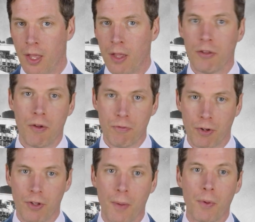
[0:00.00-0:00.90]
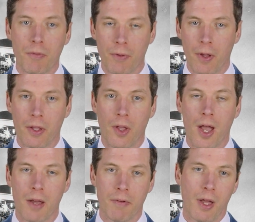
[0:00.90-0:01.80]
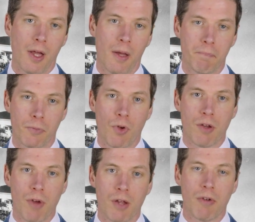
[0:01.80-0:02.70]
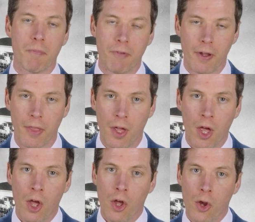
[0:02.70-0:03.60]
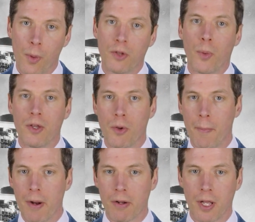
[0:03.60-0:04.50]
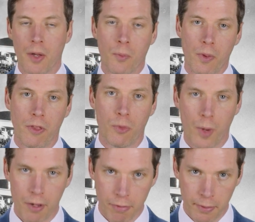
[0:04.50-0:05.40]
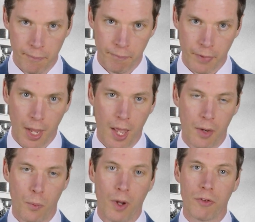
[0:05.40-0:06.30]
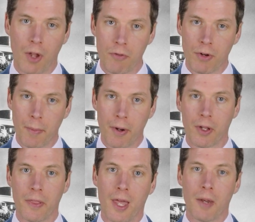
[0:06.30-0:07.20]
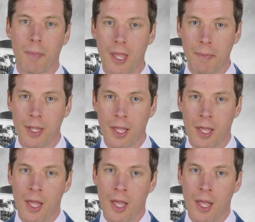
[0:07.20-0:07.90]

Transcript: So, for example, if you have a great-great-grandfather who went away to America with his wife, and whilst over in America they had a baby